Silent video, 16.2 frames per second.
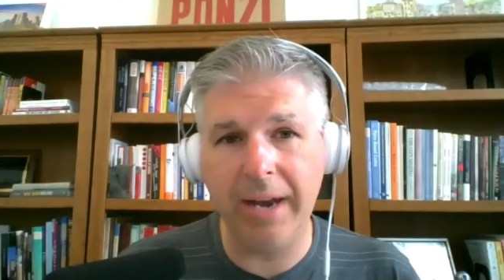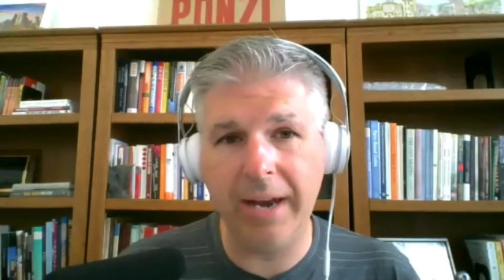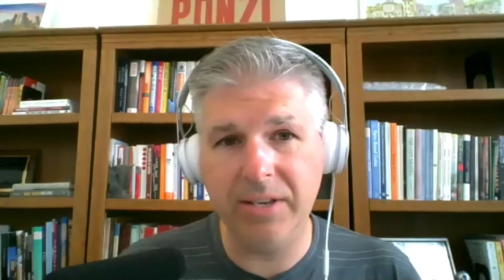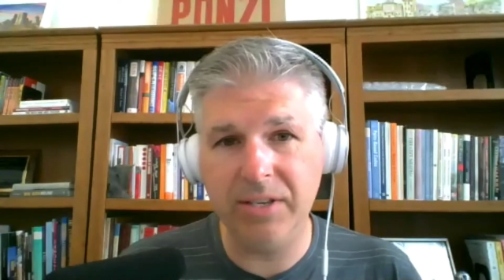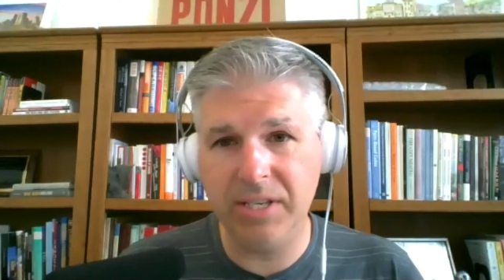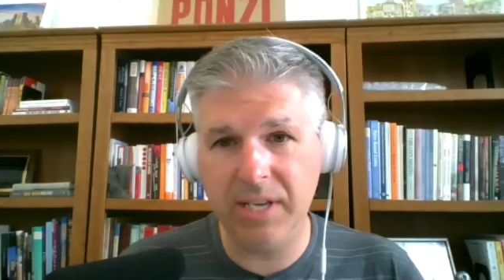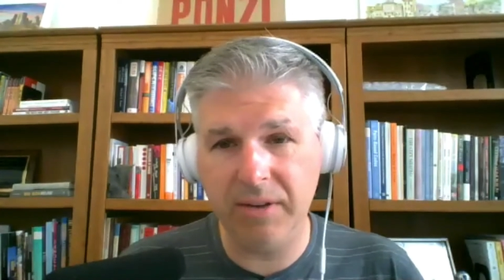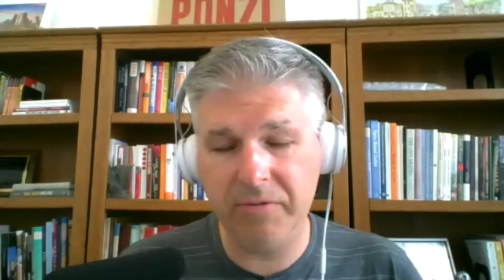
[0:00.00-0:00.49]

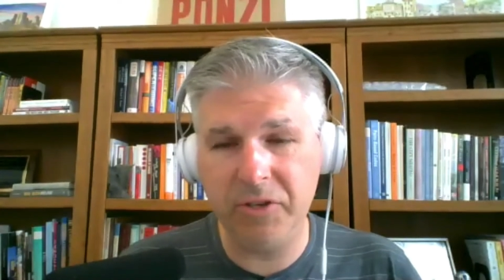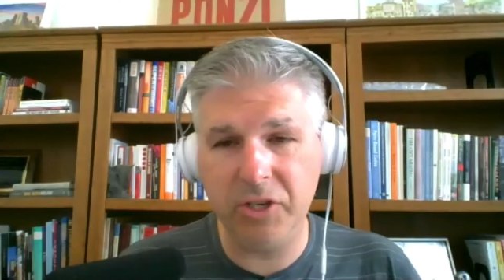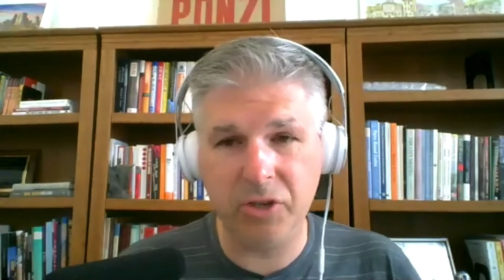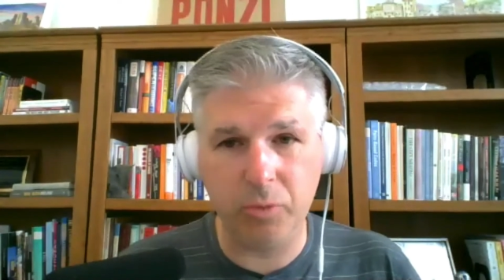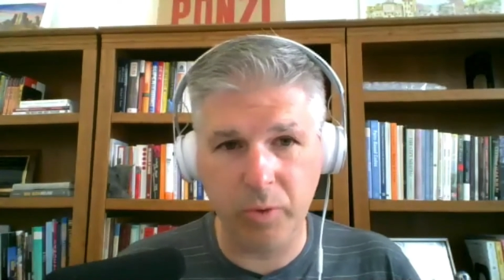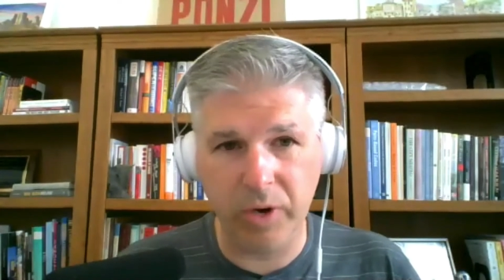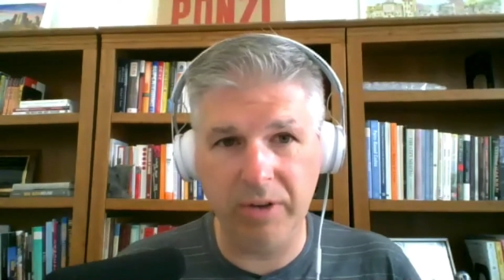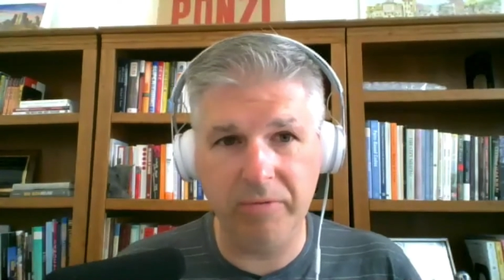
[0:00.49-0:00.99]
because TIF
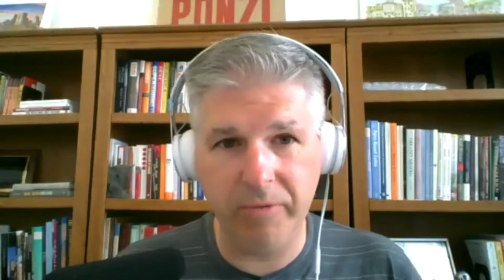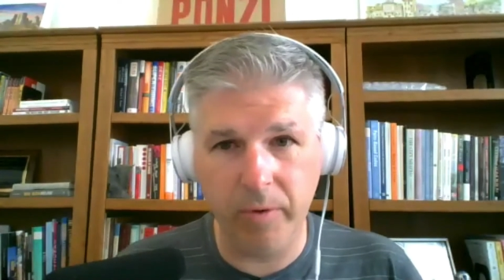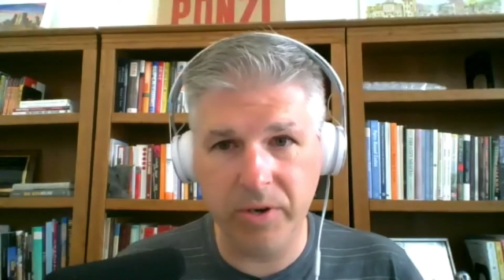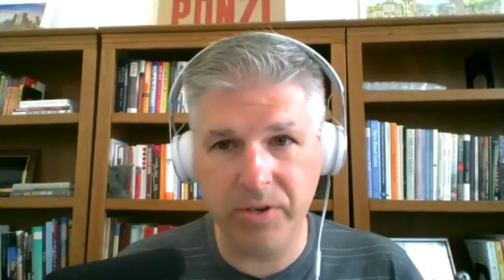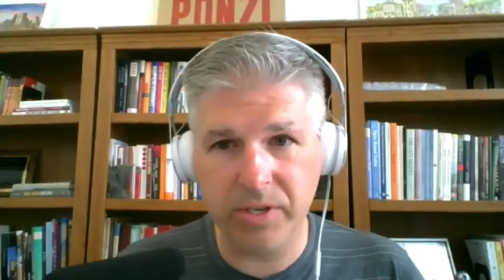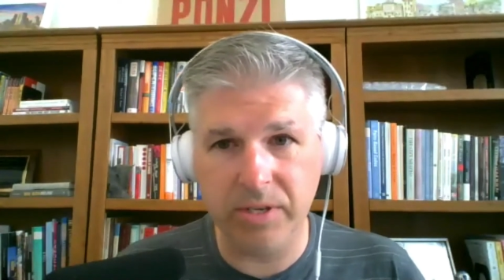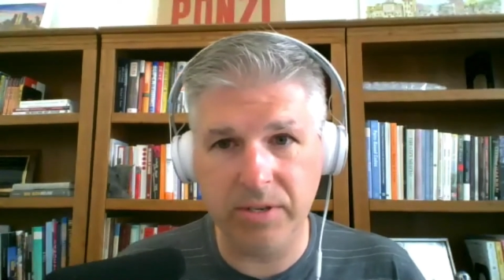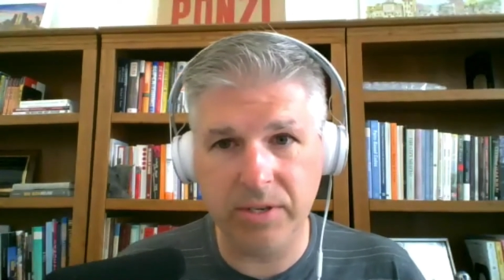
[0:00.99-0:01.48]
just
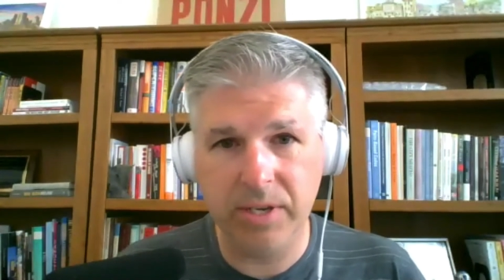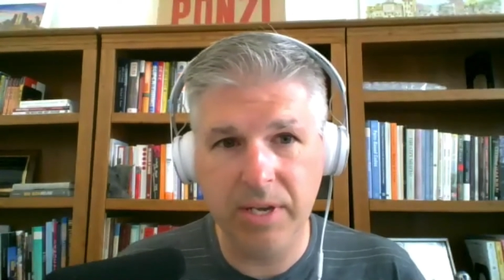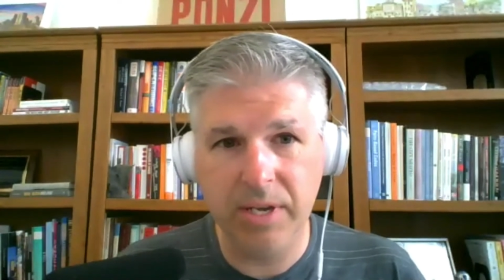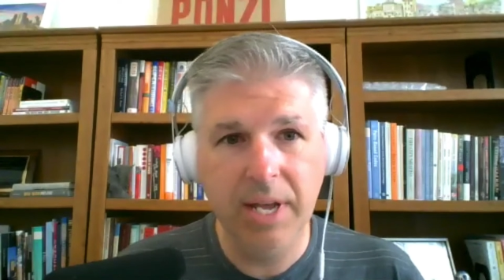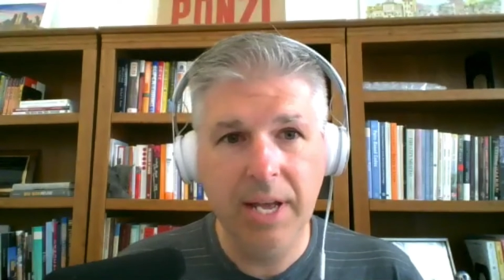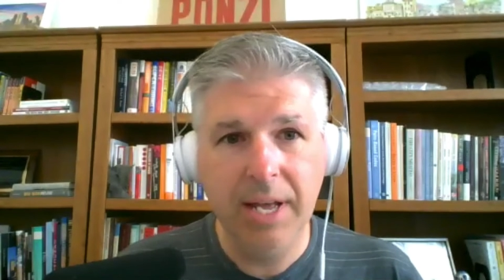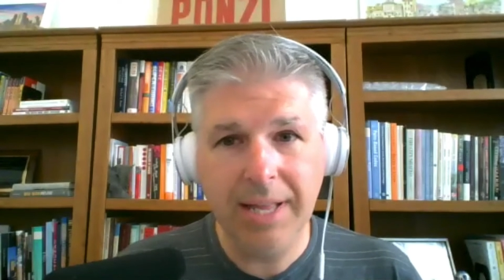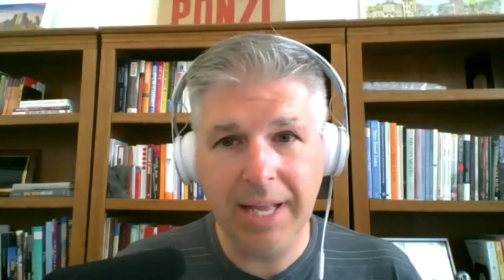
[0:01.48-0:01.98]
reinforces
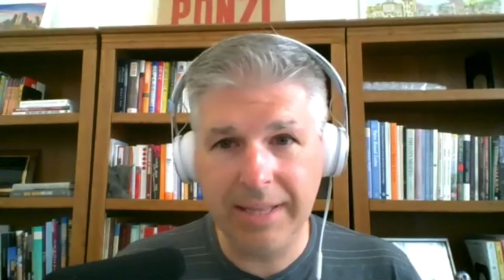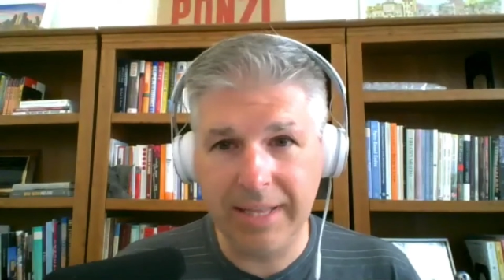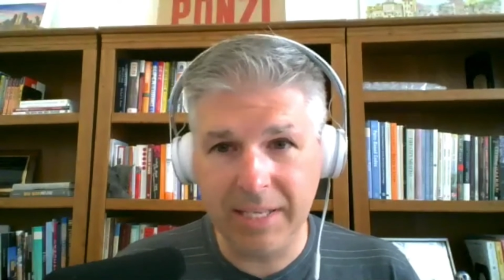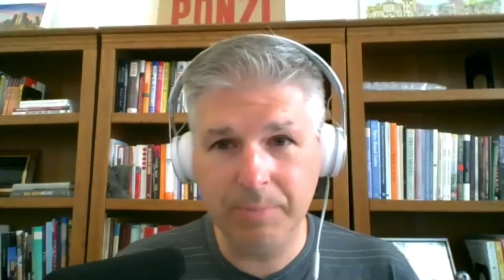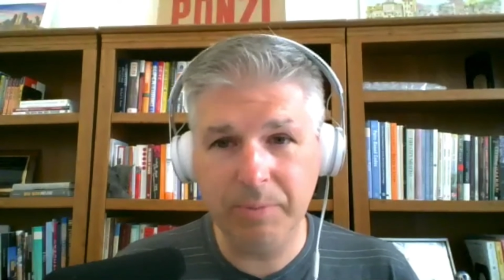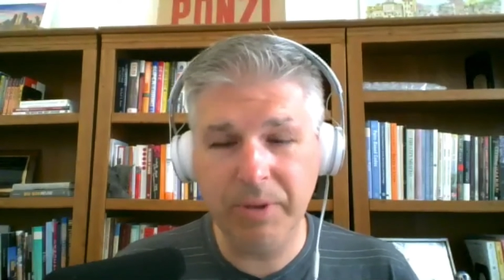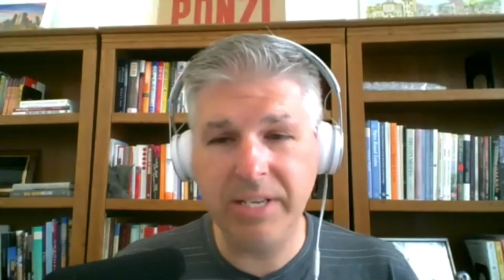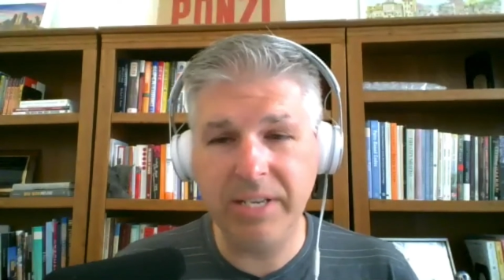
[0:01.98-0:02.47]
that
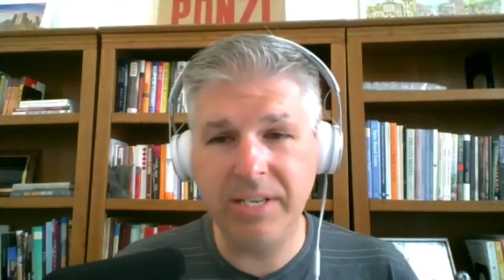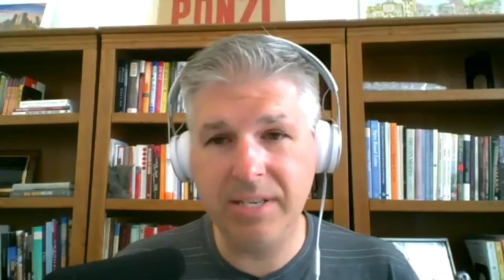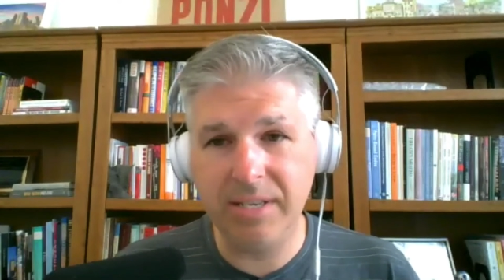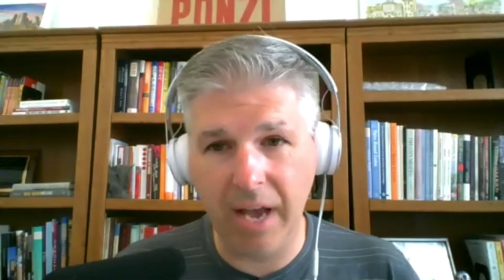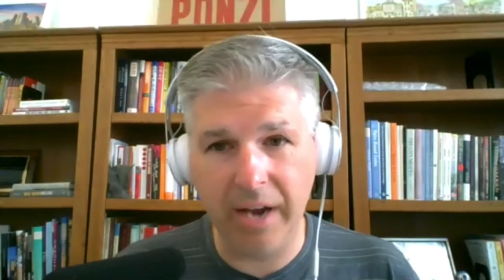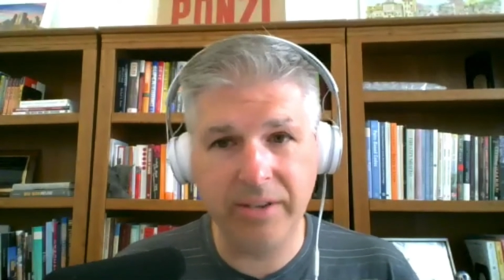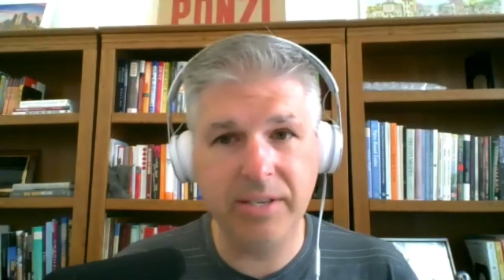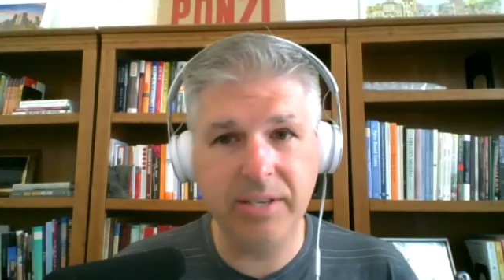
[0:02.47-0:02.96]
this place
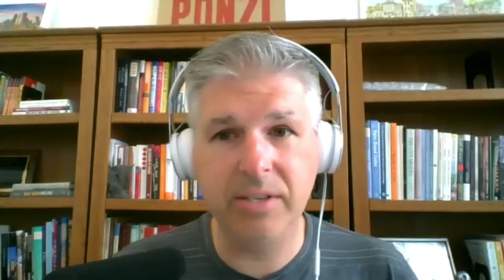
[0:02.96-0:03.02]
sucks.